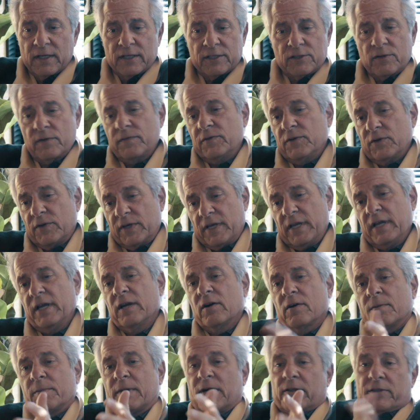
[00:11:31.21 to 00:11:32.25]
So if you
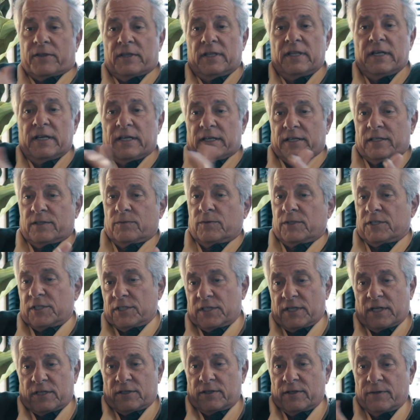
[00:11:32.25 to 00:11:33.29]
care about this, which
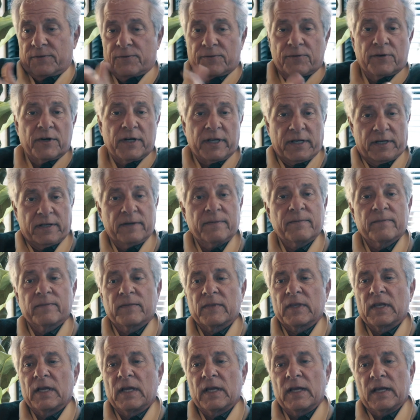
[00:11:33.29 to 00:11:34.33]
is actually free,
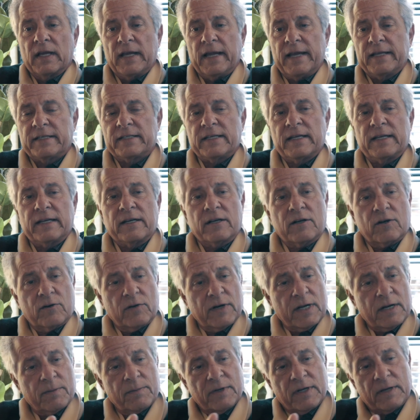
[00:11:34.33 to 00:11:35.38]
it's an
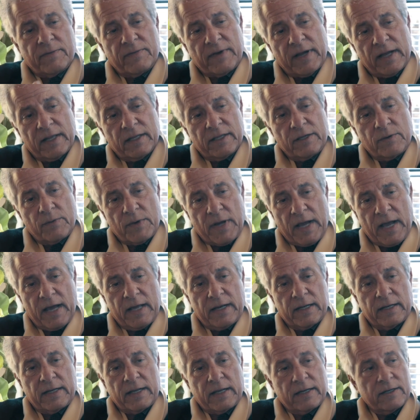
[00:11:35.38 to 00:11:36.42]
incredible value
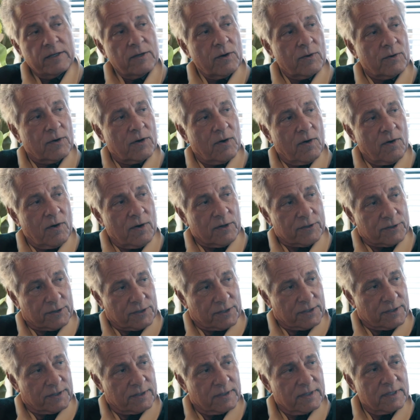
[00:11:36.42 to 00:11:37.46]
added and no
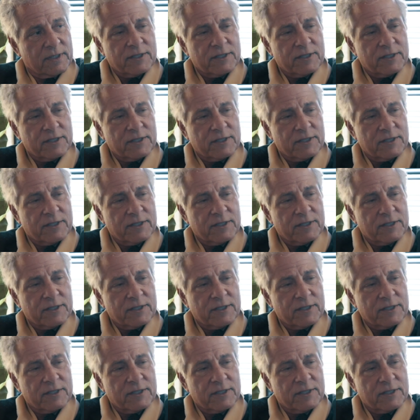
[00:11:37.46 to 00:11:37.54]
cost.